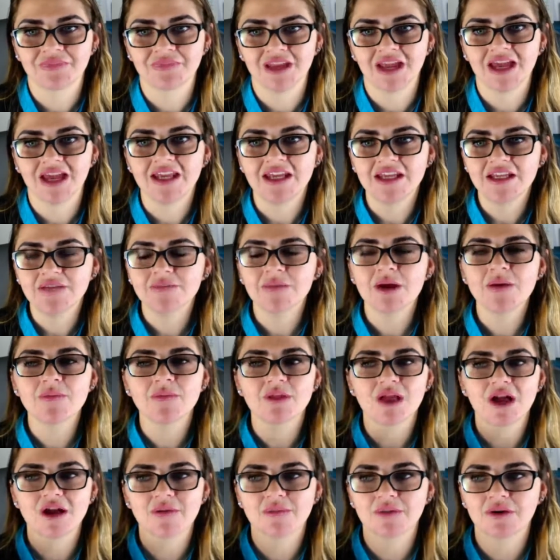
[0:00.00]
And in my
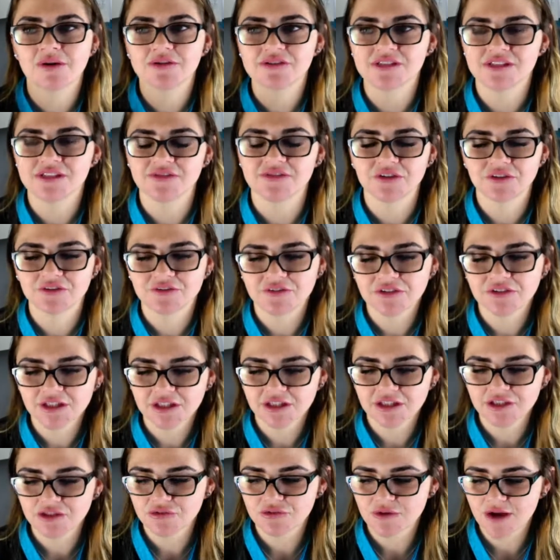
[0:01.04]
blog post, if you're
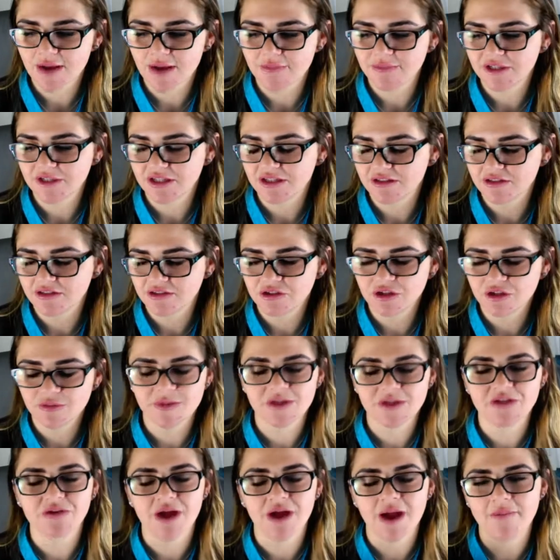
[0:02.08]
feeling trapped, and you could be
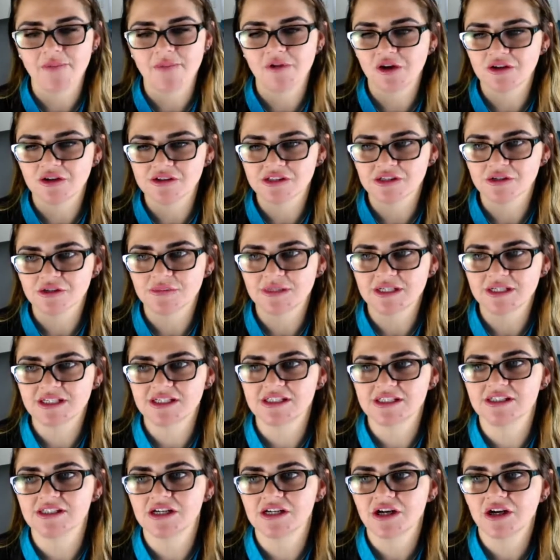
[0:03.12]
trapped also
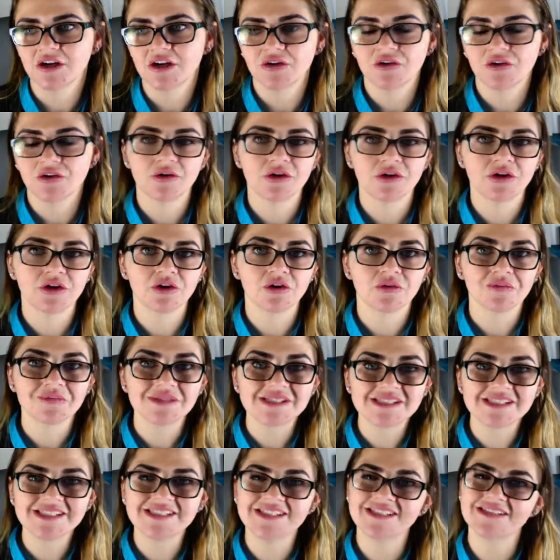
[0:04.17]
because you're owning your own
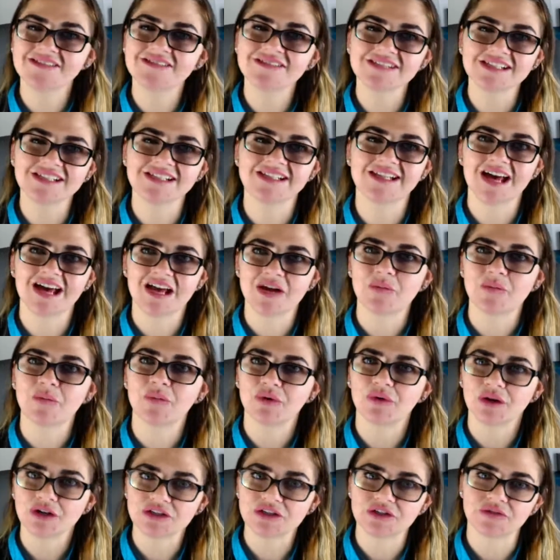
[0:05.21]
business, and there's a lot of
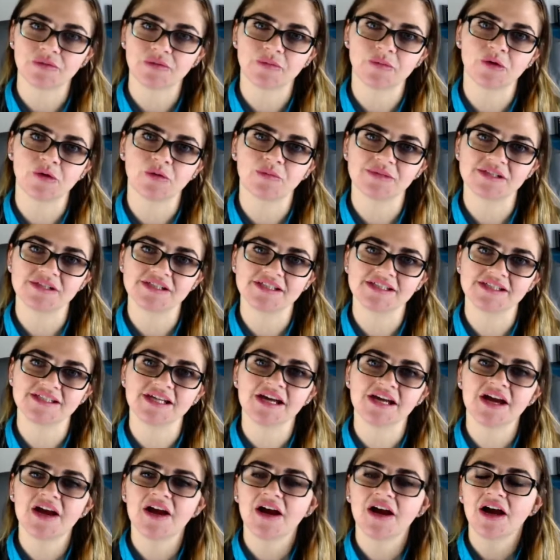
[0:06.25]
pressure from your own business.
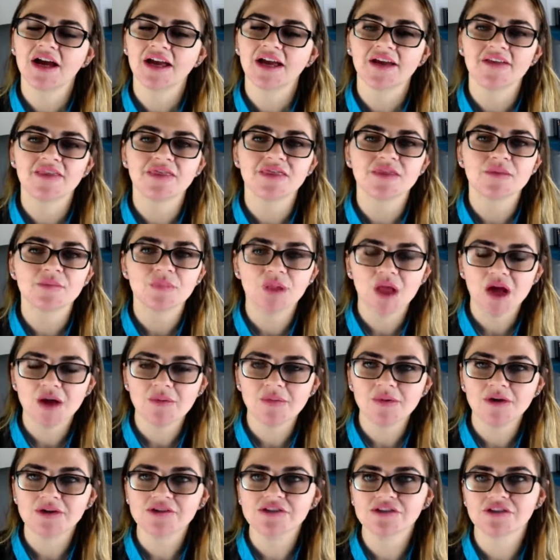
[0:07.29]
Again, the blog
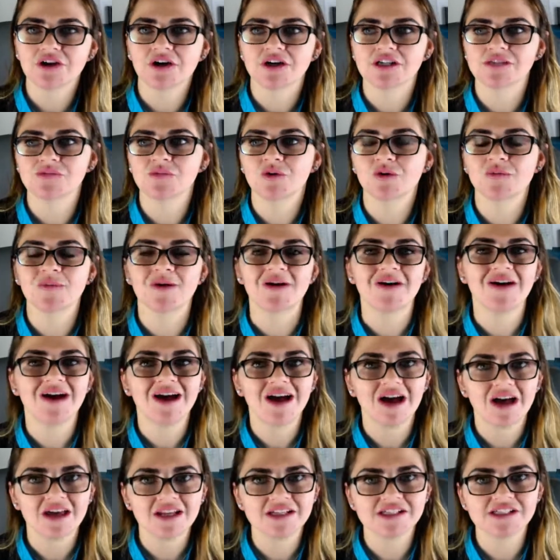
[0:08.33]
post talks more about
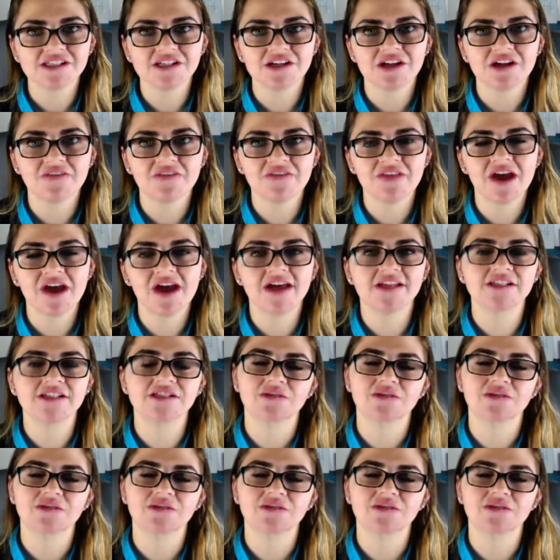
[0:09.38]
how to solve that.